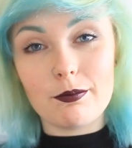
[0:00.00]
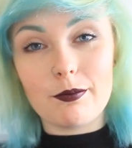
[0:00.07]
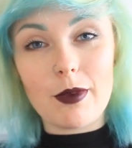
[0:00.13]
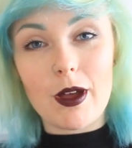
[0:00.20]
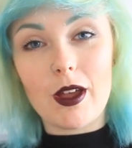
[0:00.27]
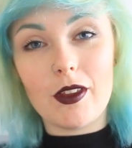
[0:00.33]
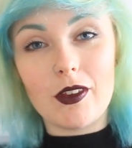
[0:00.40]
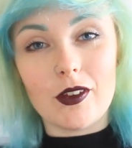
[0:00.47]

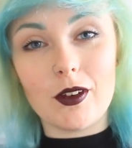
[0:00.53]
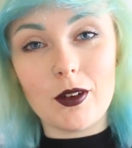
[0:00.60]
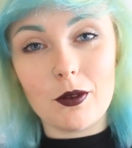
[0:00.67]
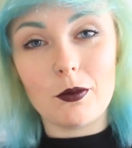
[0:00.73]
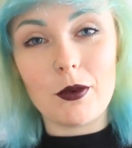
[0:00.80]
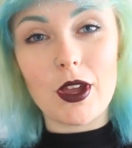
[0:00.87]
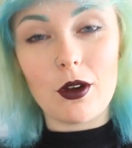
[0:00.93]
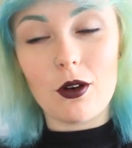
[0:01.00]

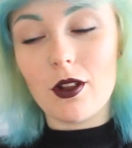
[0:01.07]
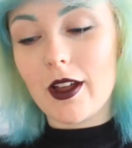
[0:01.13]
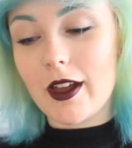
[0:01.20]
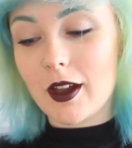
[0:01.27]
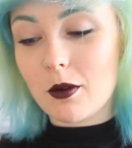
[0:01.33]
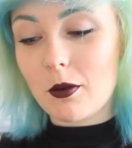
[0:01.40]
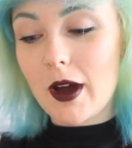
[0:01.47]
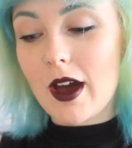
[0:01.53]
person where you're
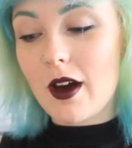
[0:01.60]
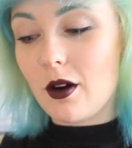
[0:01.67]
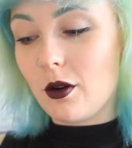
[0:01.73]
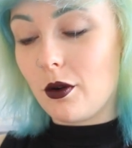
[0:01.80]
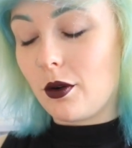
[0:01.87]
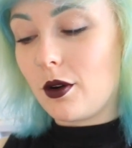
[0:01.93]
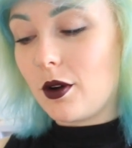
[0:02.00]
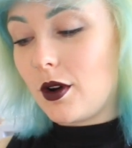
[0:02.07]
like,
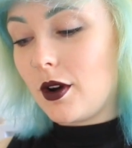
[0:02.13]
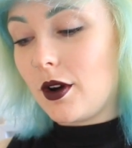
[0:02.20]
wow,